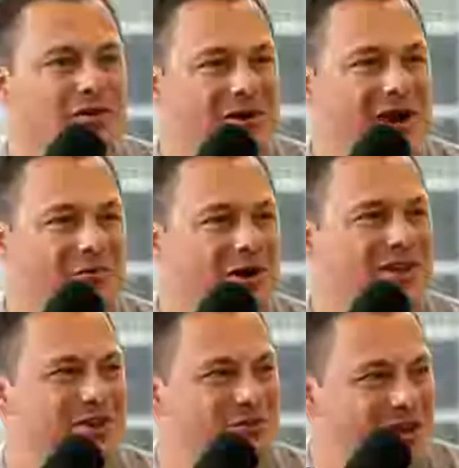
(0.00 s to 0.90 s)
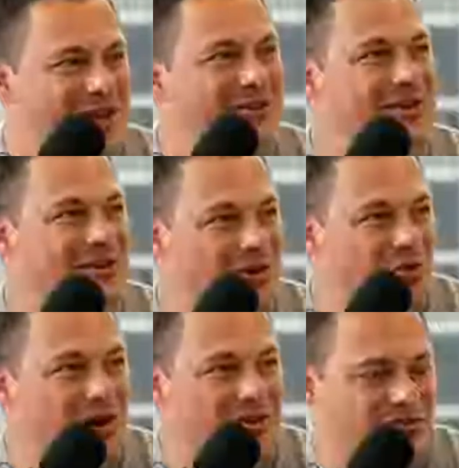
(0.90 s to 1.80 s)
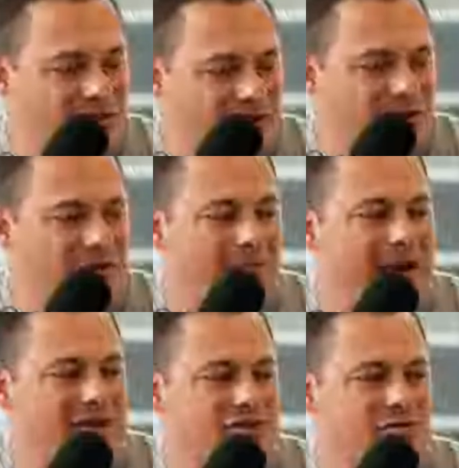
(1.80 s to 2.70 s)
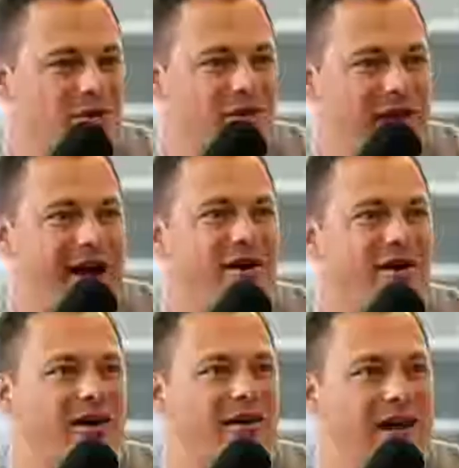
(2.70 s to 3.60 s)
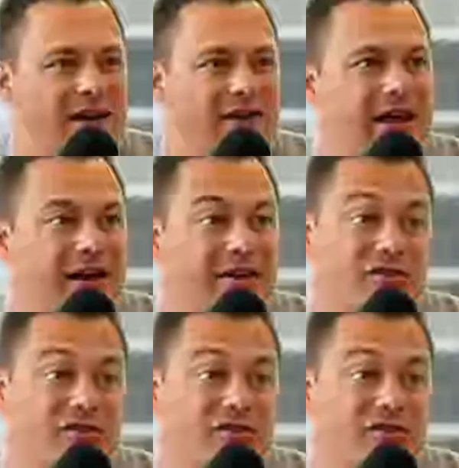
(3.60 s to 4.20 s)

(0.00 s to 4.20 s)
God, what uniquely do you want us to do that matches with our identity?